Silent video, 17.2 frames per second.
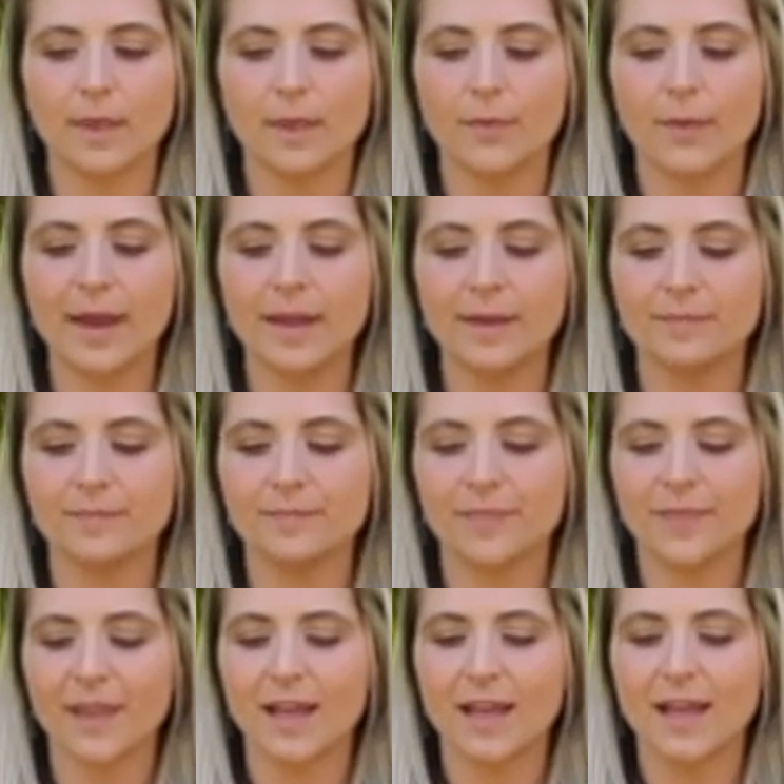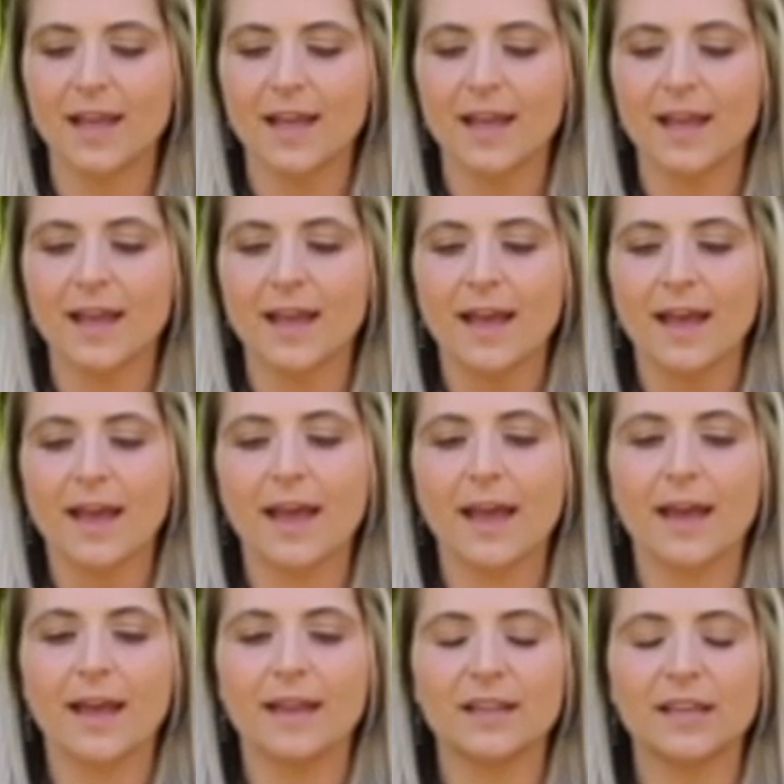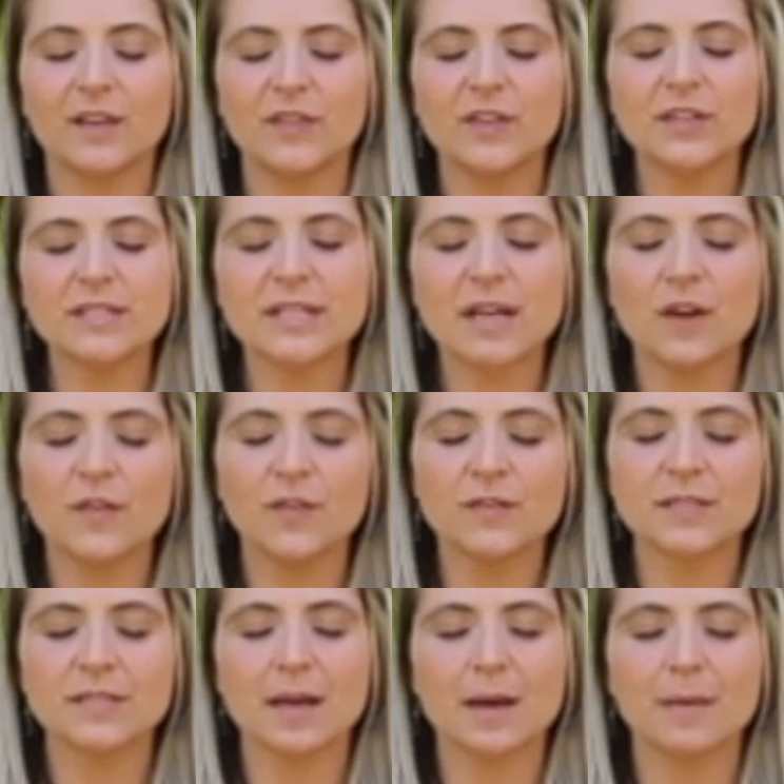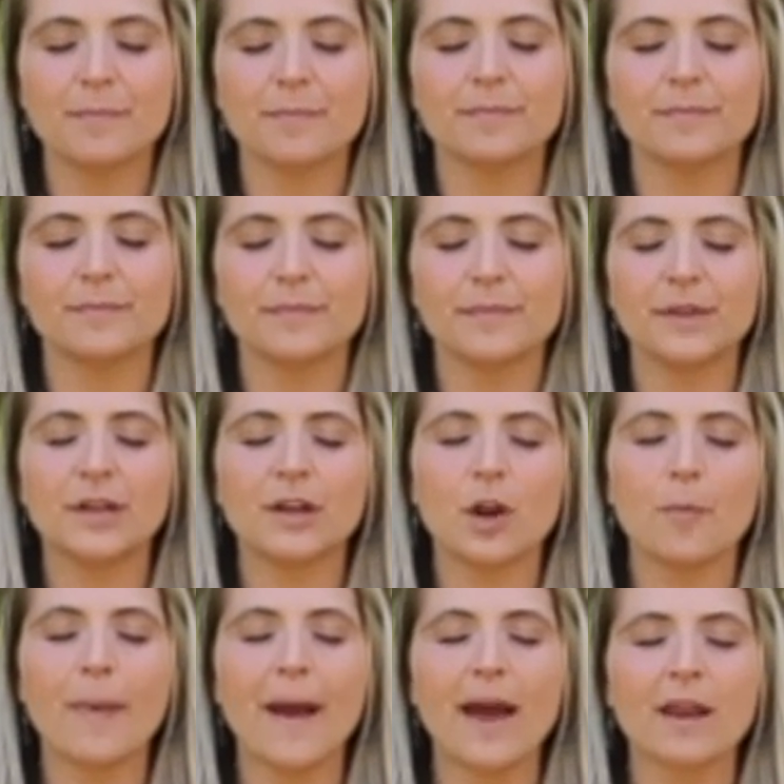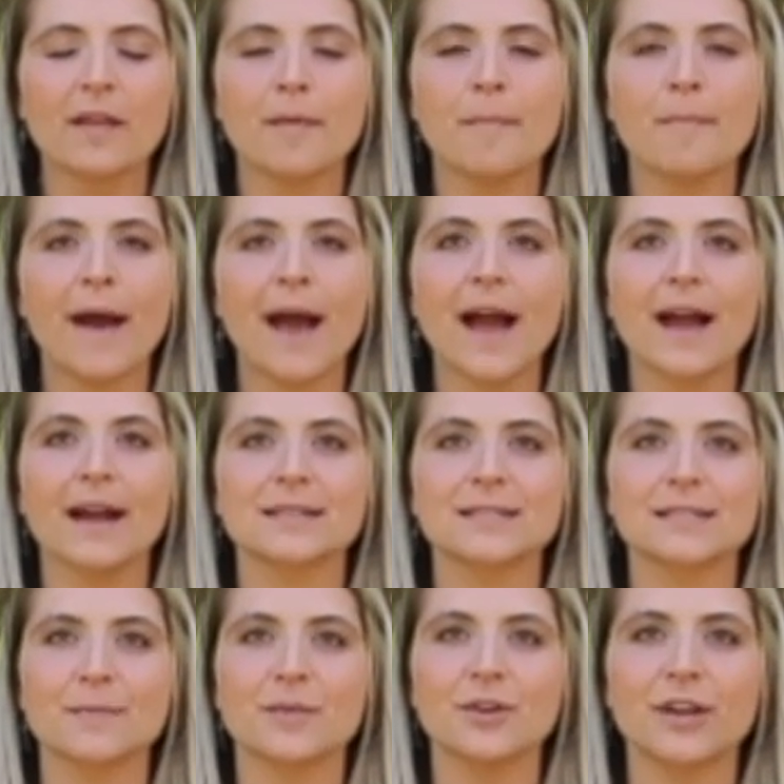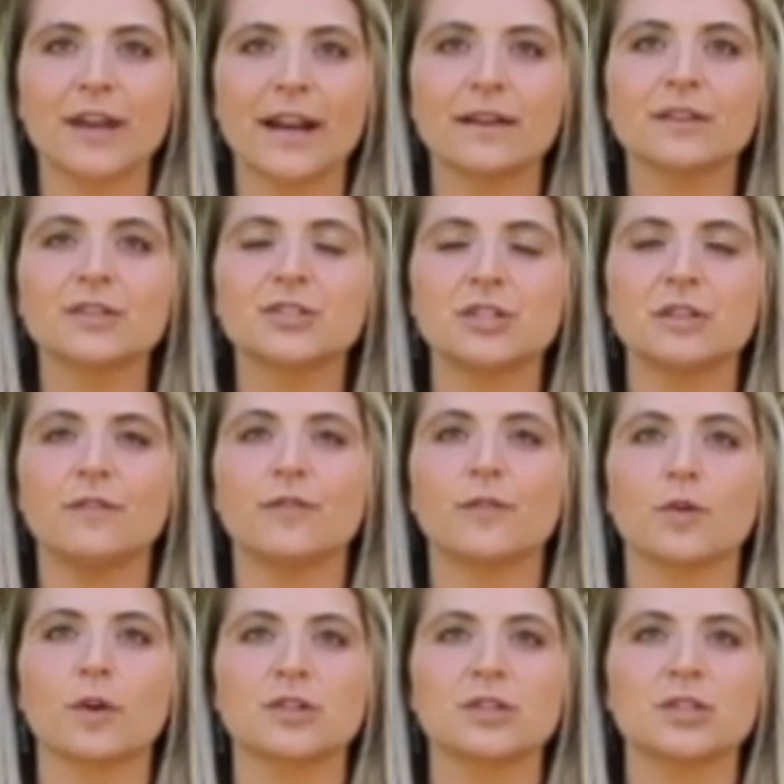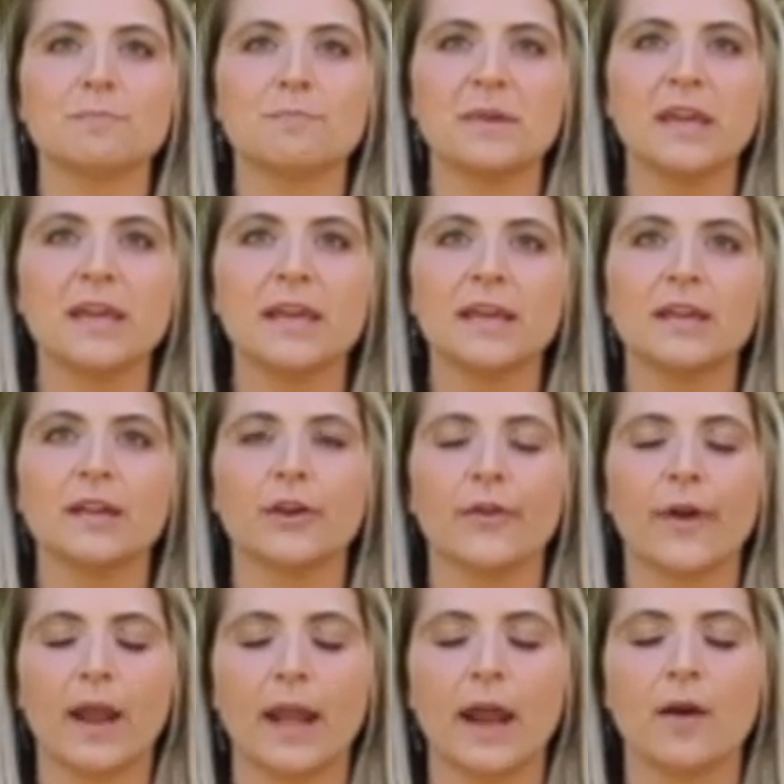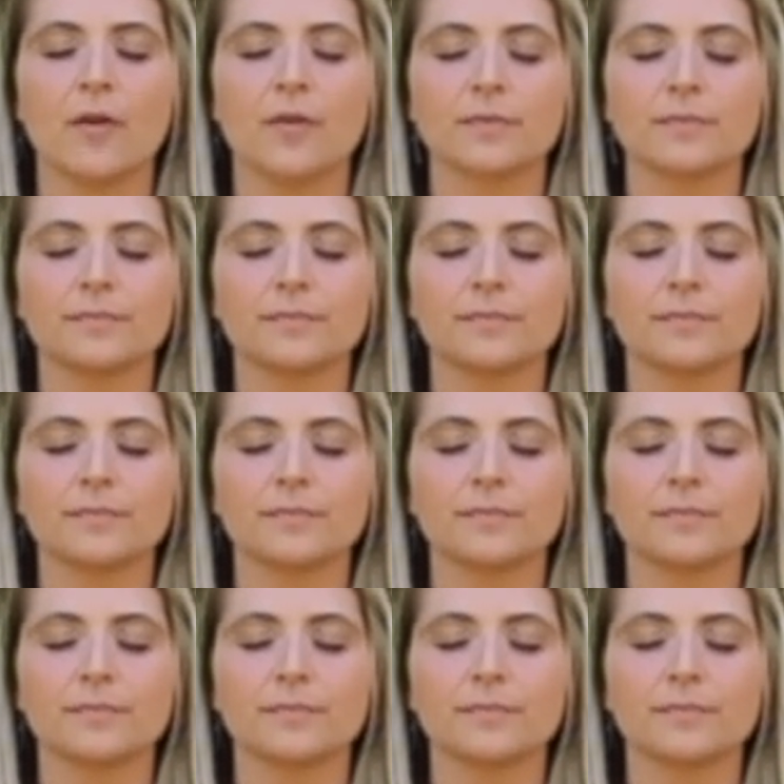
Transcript: Right? and give yourself some, you know, pat on the back, some good energy for just being here right now